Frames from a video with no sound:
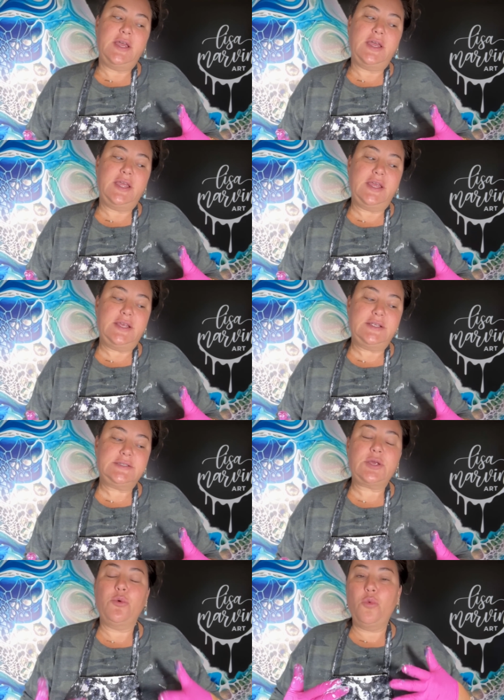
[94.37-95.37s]

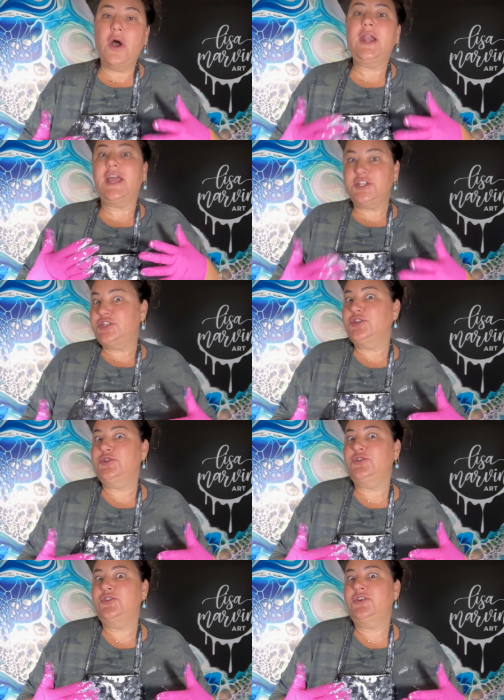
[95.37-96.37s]
is what I
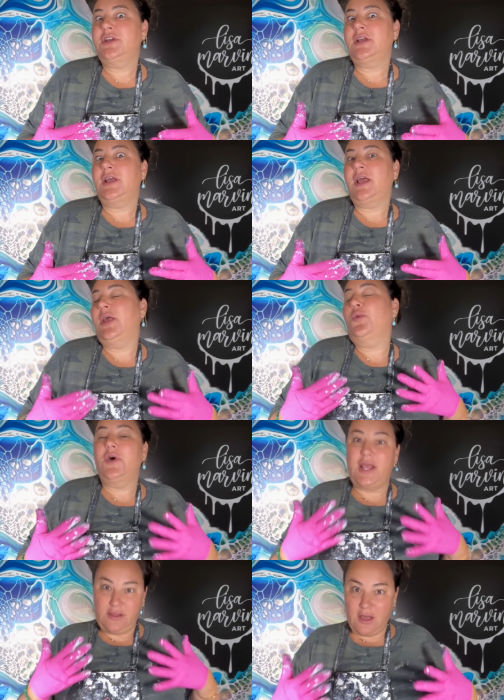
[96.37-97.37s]
do and what
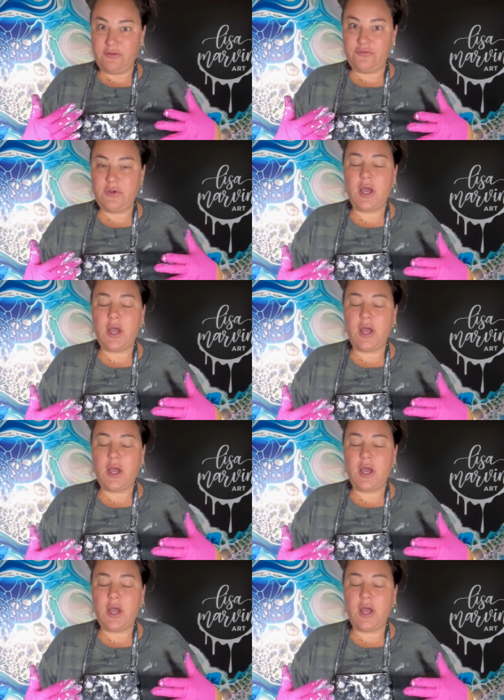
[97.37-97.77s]
I love.